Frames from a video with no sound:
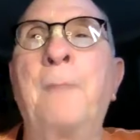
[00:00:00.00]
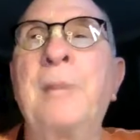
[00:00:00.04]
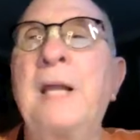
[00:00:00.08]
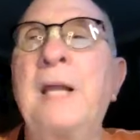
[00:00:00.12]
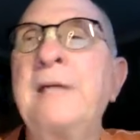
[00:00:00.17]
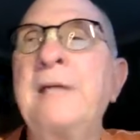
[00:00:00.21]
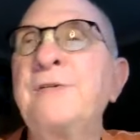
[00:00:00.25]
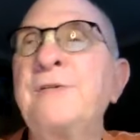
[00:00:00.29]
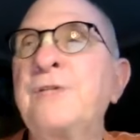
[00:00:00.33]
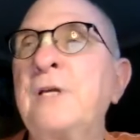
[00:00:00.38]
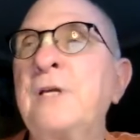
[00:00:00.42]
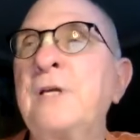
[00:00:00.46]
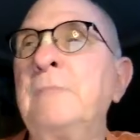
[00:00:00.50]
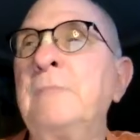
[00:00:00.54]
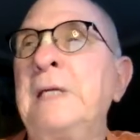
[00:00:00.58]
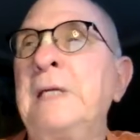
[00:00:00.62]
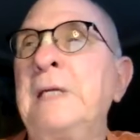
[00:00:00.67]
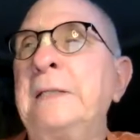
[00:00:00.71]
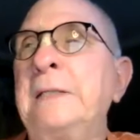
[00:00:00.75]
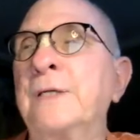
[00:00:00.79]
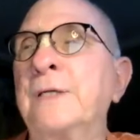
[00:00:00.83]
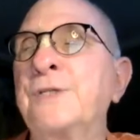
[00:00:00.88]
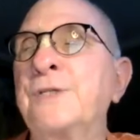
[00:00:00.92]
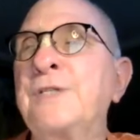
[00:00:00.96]
place him
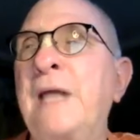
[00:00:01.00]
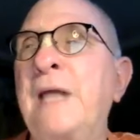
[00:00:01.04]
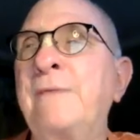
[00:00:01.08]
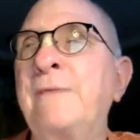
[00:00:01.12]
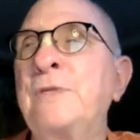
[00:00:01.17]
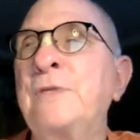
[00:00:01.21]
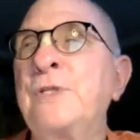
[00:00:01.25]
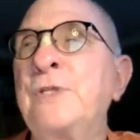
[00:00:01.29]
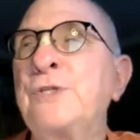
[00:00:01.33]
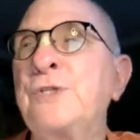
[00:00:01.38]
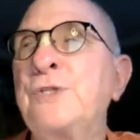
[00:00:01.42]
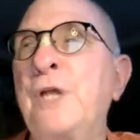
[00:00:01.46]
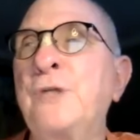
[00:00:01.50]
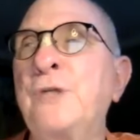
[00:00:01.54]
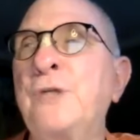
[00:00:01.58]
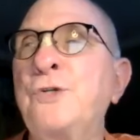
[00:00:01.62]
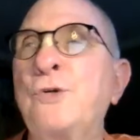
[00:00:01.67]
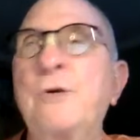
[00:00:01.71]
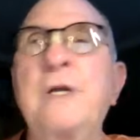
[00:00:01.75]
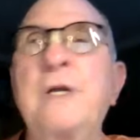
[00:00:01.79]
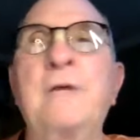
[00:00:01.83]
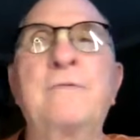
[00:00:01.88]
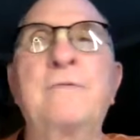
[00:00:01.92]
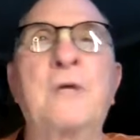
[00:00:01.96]
in the 7th
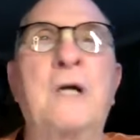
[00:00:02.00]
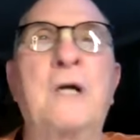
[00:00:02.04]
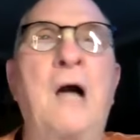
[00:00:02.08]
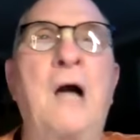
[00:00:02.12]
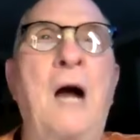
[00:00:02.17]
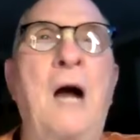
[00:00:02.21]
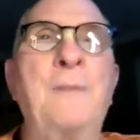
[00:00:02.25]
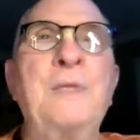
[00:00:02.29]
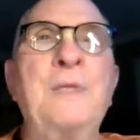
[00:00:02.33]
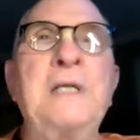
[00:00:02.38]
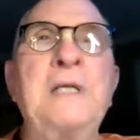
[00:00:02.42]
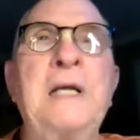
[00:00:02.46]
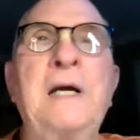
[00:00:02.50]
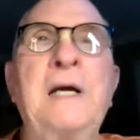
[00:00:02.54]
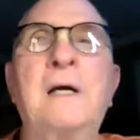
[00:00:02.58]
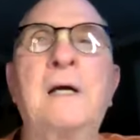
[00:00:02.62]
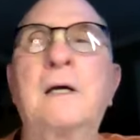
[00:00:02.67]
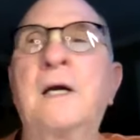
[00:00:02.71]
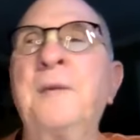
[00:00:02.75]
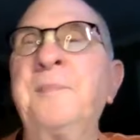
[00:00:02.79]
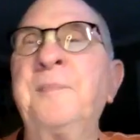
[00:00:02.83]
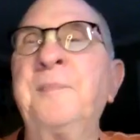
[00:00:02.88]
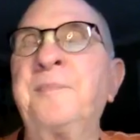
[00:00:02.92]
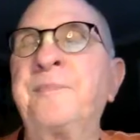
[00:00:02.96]
century of the Common
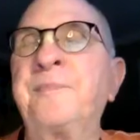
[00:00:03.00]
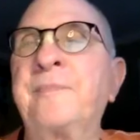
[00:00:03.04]
Era,